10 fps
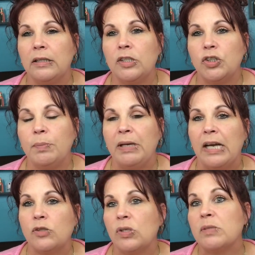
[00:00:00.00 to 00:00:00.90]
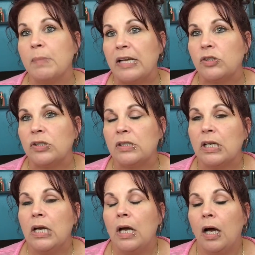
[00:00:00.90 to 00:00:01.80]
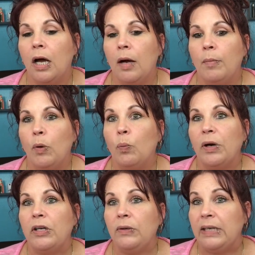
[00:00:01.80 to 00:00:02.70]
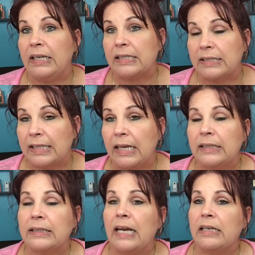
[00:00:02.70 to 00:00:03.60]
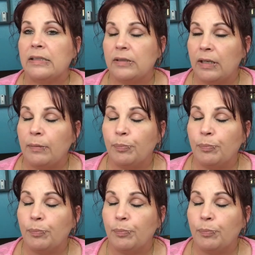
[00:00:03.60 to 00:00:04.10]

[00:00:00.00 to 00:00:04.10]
the shipping address matches um, where you need it sent and